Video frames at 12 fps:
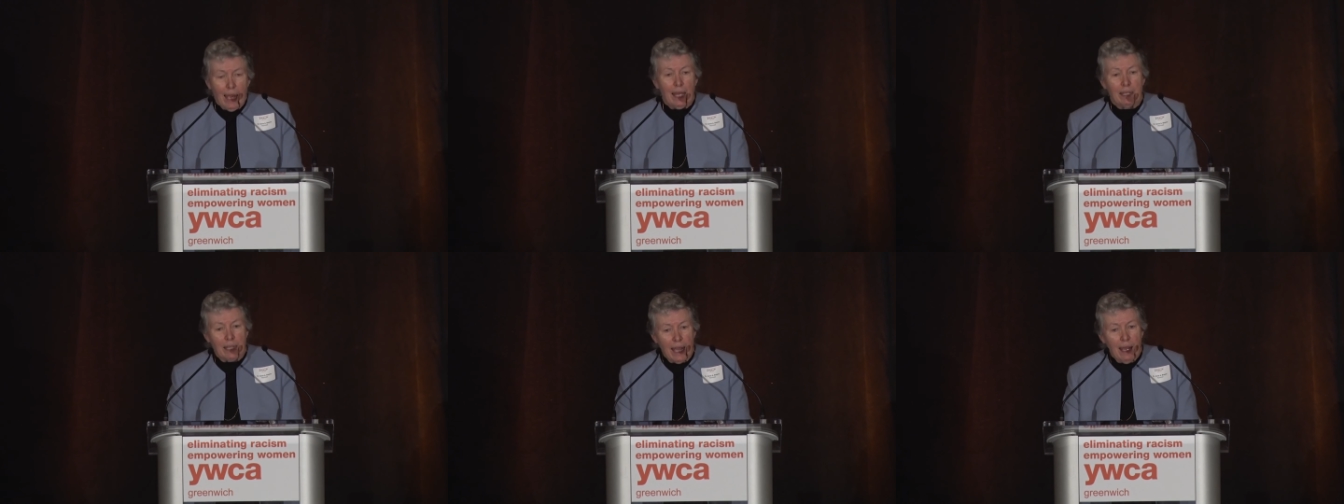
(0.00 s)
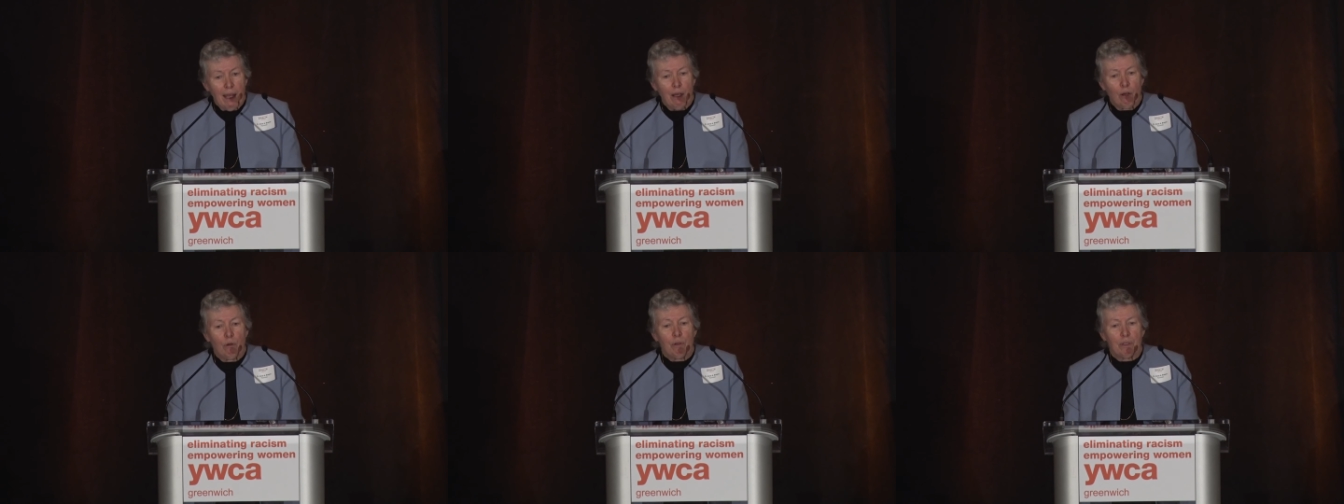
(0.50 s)
And
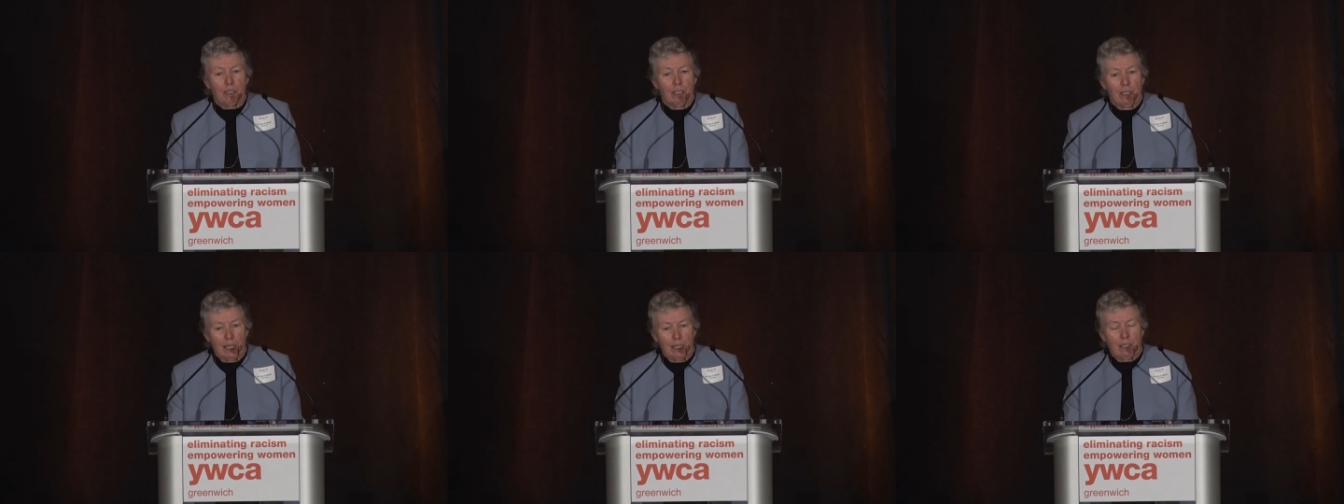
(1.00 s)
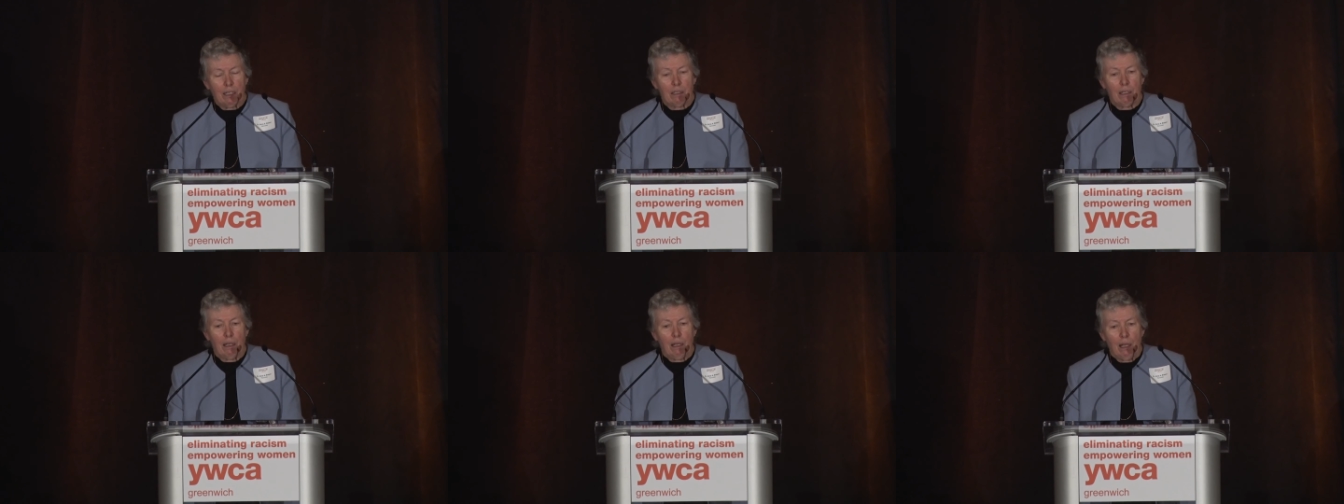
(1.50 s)
now the
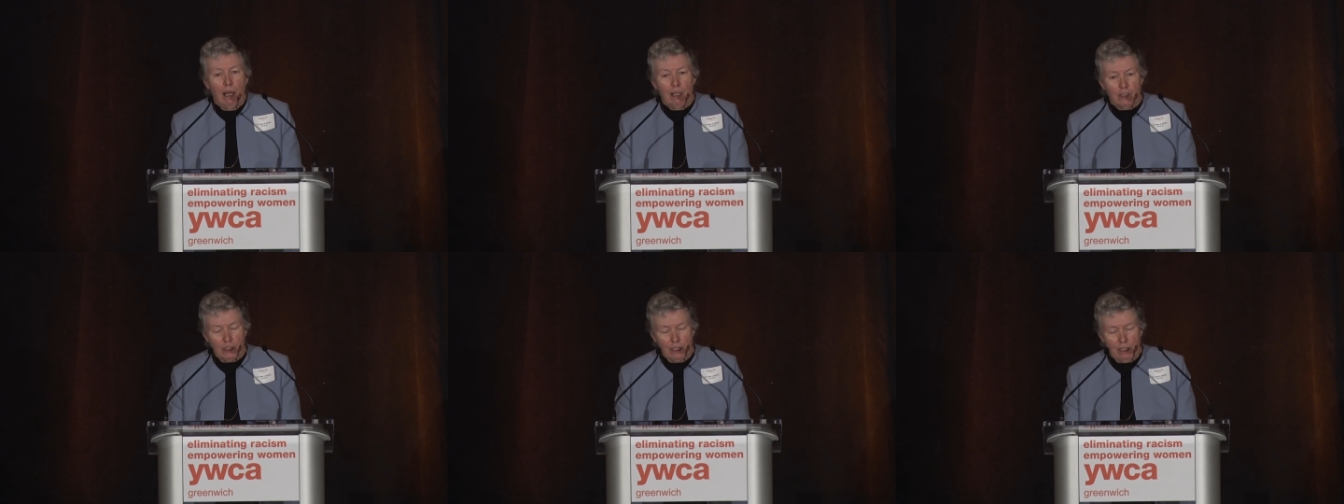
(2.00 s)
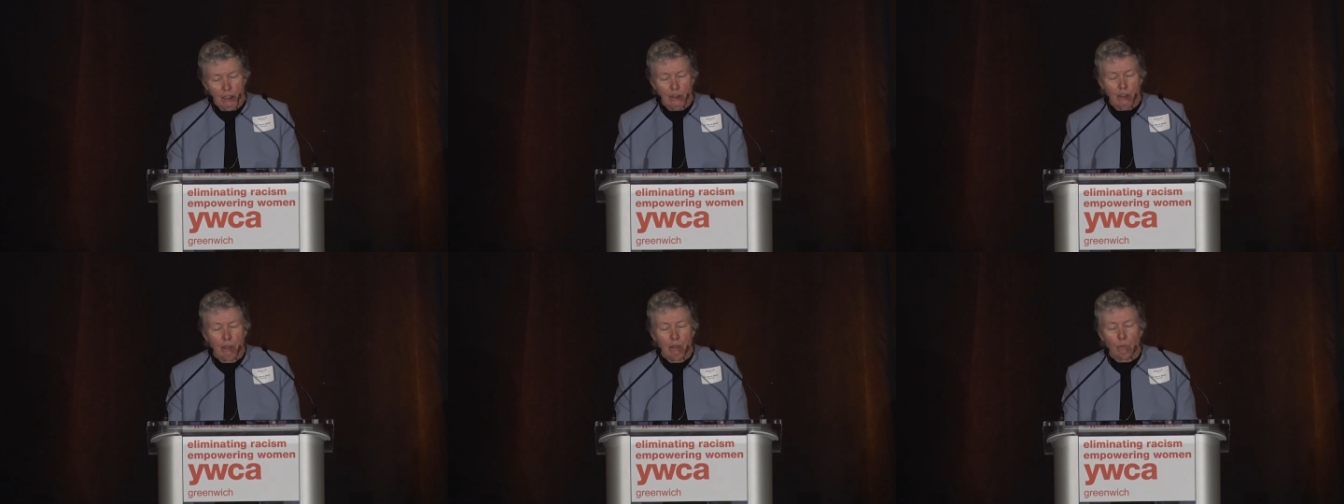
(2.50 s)
Connecticut
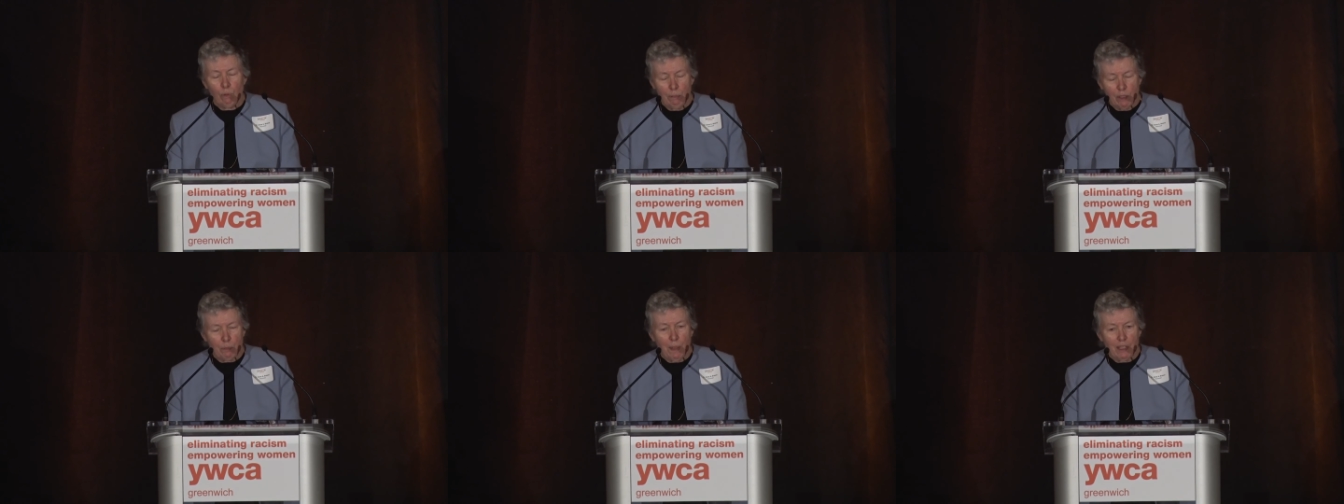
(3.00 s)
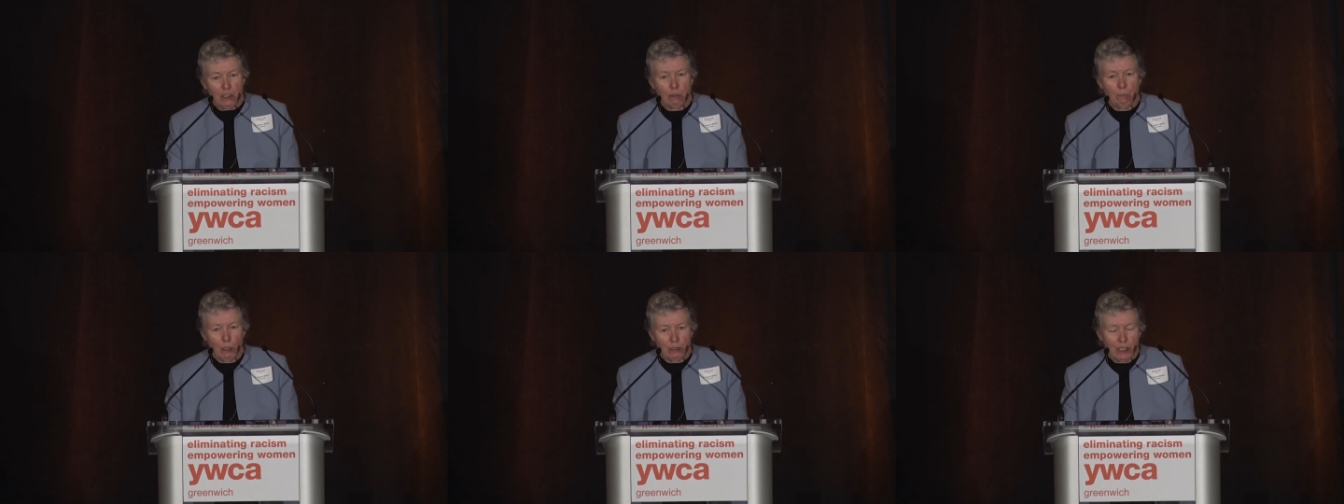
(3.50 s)
Huskies, the women's
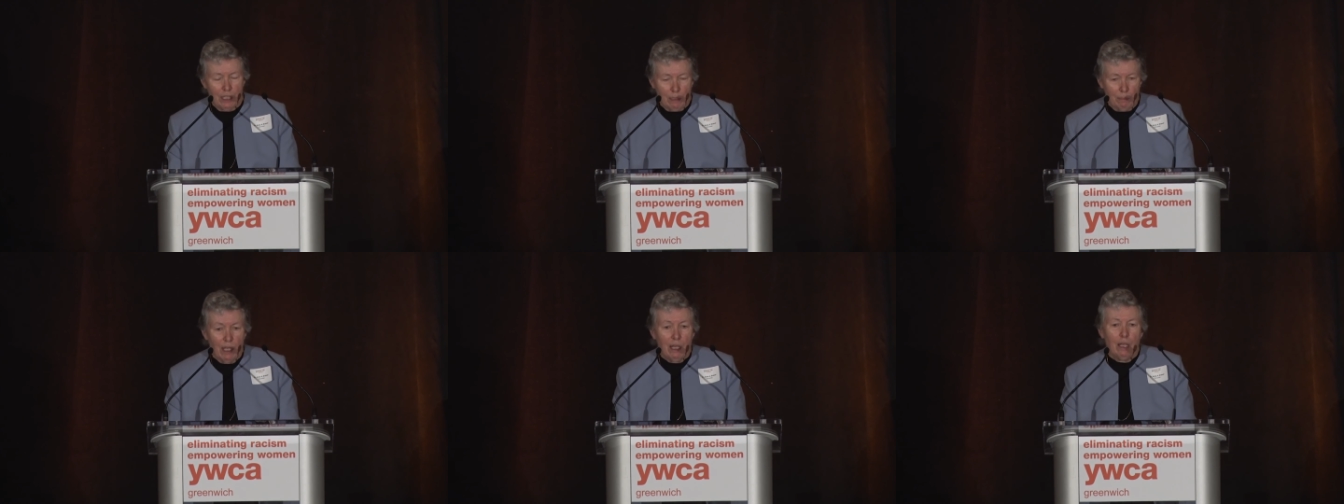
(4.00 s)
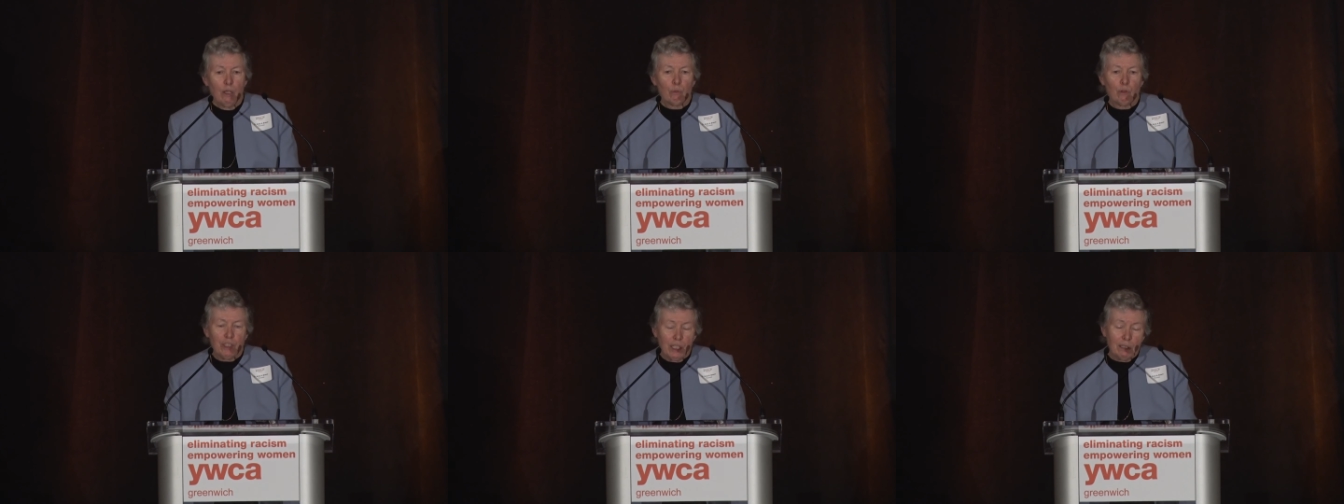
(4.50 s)
basketball team,
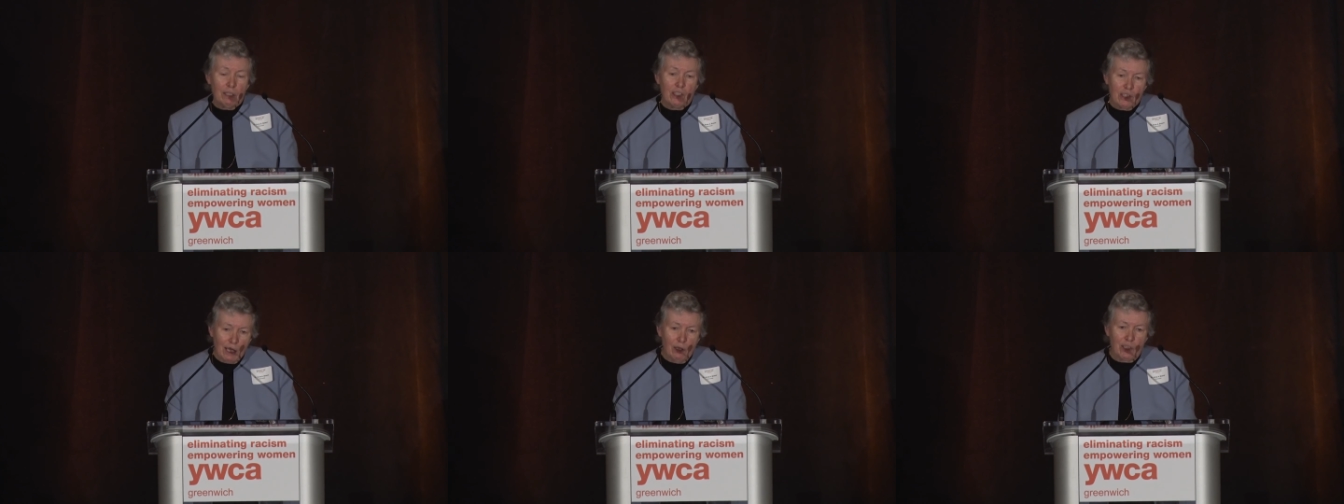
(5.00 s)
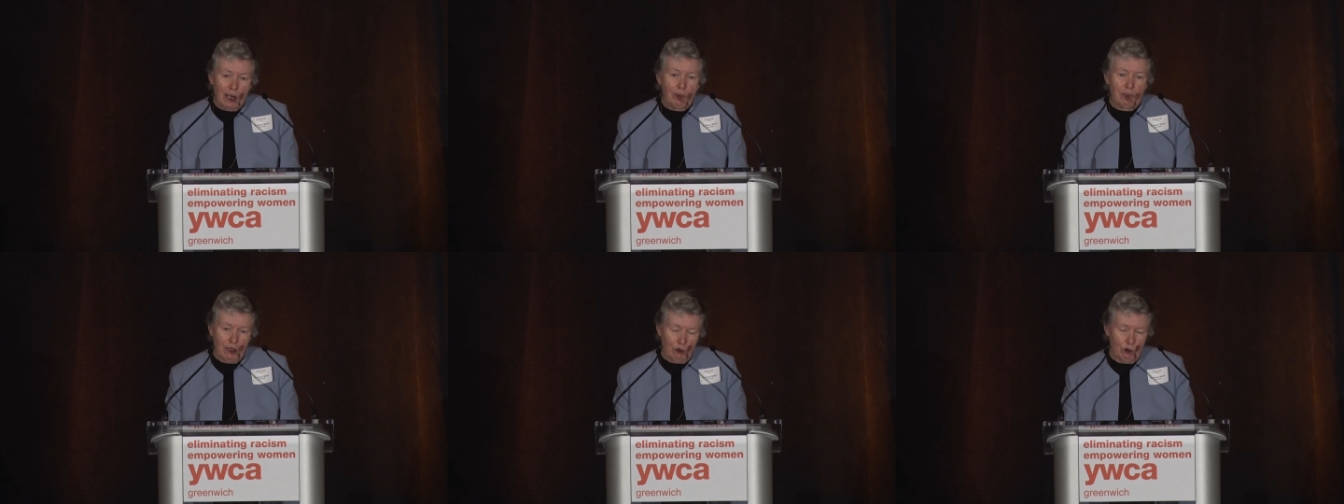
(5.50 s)
routinely sells
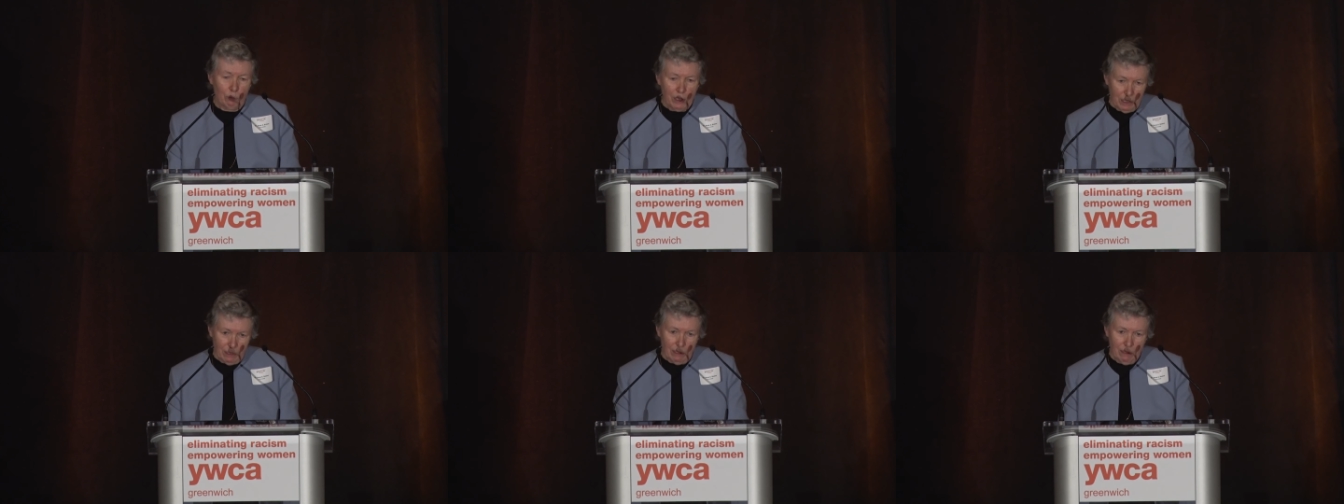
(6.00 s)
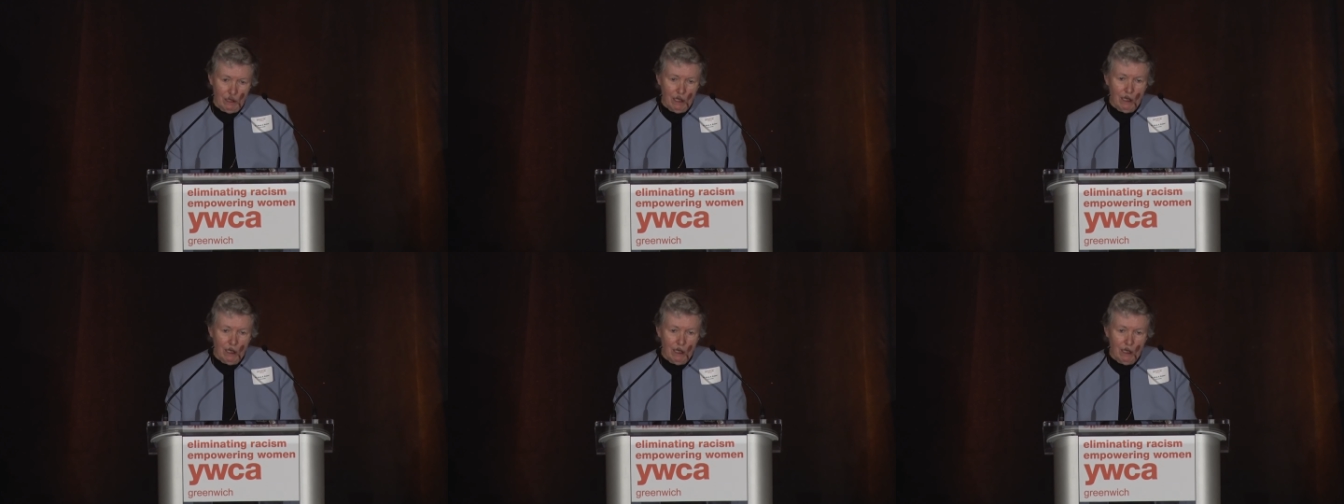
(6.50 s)
out their arena.